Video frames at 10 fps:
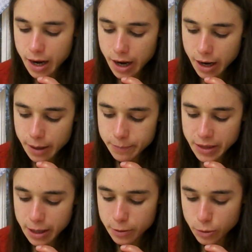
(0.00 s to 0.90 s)
Um,
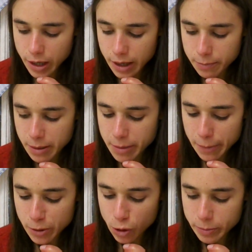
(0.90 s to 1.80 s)
now, uh, my
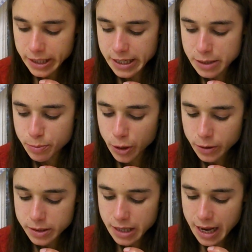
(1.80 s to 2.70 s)
mum got me these
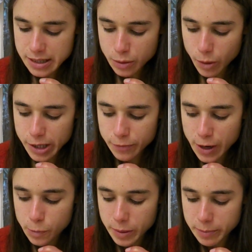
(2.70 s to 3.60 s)
books as a way of
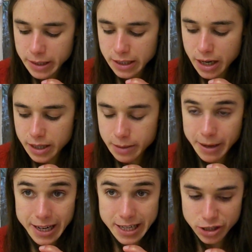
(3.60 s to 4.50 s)
helping me learn
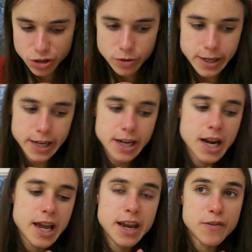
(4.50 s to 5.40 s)
about history
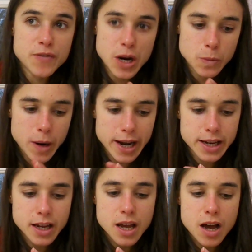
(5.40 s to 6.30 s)
in a fun way.